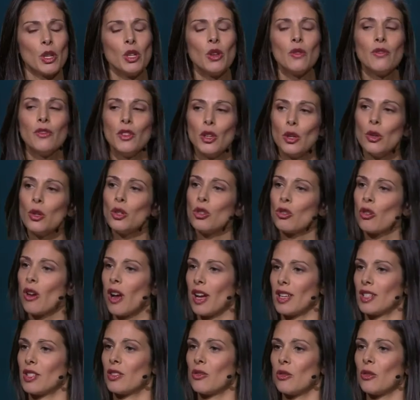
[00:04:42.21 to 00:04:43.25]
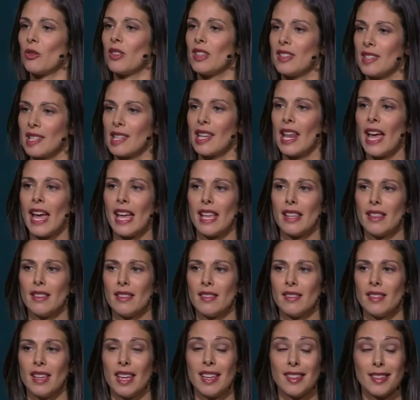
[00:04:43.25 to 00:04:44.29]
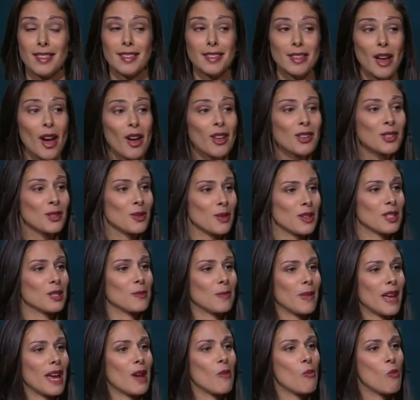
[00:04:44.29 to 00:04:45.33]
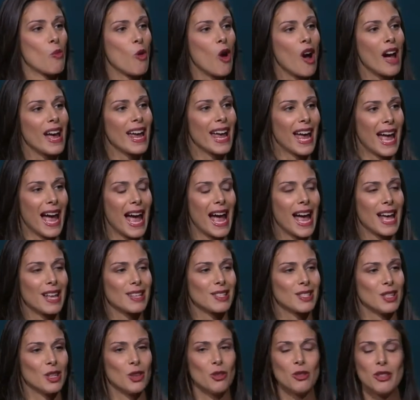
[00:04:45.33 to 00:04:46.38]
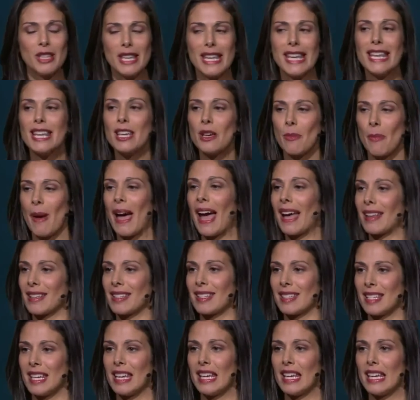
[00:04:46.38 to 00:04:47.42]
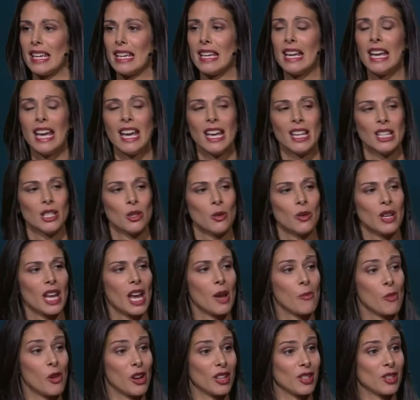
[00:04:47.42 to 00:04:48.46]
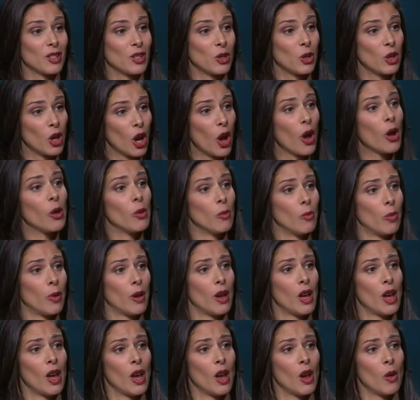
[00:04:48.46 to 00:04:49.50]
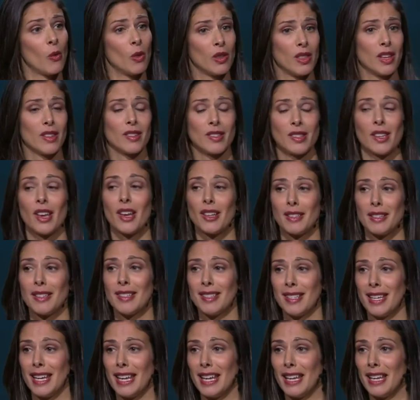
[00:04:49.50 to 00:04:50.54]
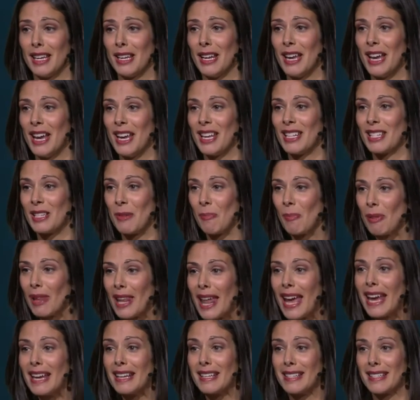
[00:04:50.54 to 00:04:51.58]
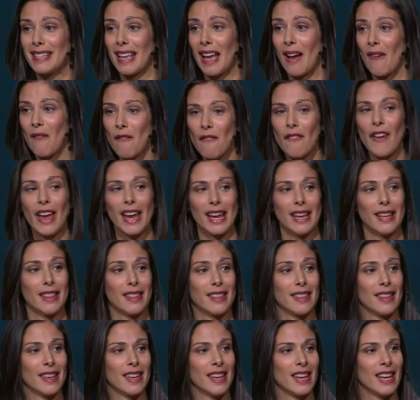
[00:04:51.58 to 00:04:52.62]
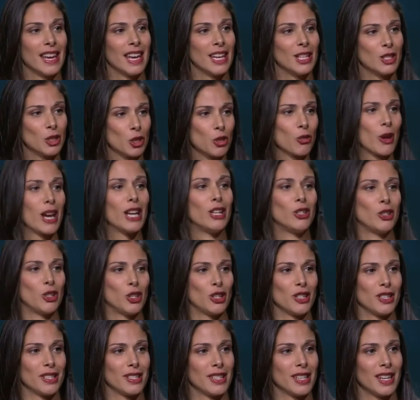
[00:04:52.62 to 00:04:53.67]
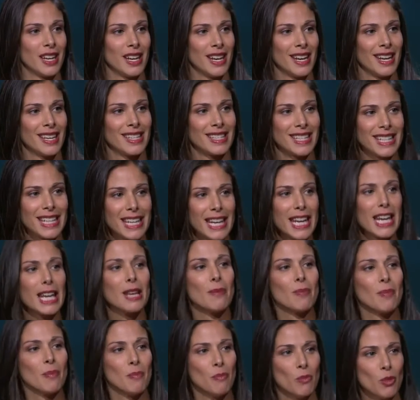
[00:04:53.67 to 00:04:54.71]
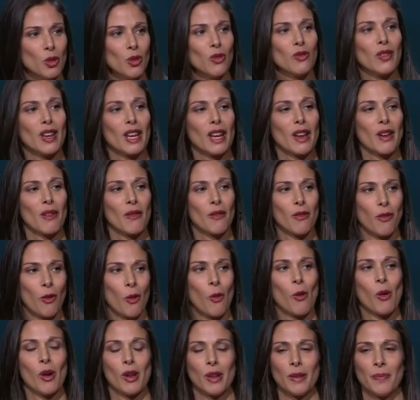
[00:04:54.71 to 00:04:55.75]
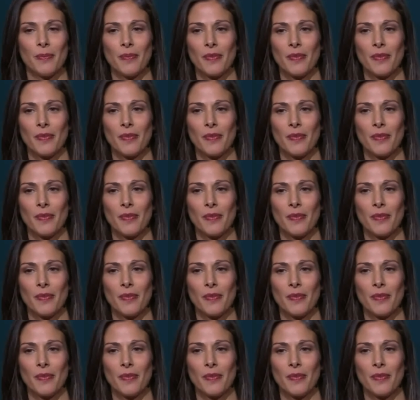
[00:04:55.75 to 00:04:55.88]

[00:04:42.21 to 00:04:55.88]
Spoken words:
you view trust through this lens, it starts to explain why it has a unique capacity to enable us to cope with uncertainty, to place our faith in strangers, to keep moving forward.